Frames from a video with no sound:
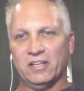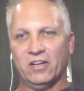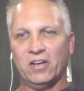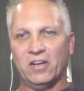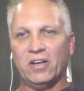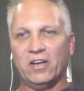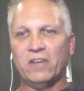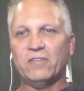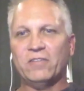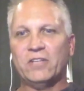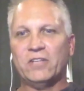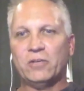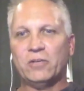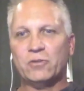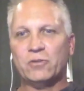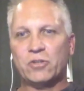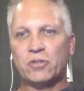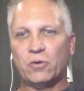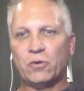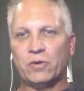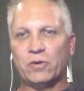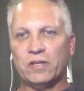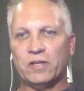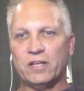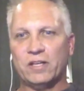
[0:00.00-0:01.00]
Everything was
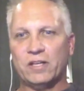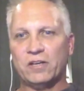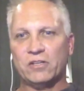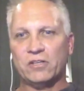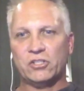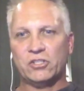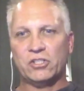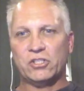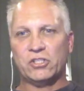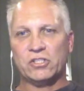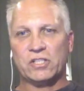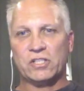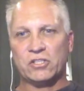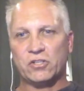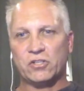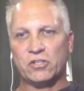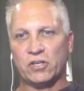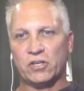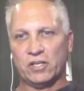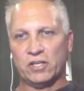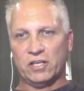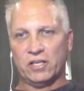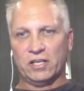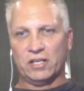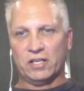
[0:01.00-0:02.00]
already there. It's just I
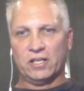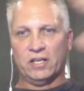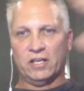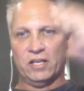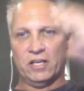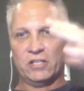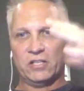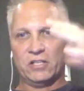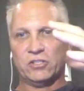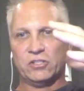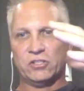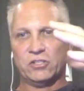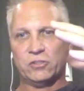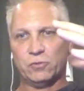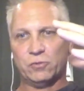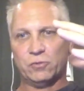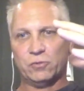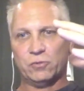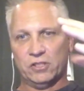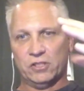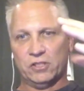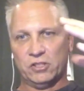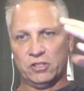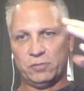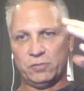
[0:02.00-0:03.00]
started get connections with
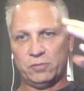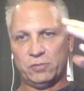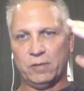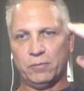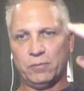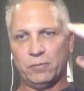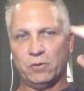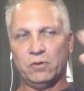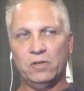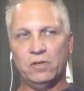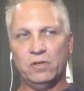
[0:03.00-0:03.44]
these people,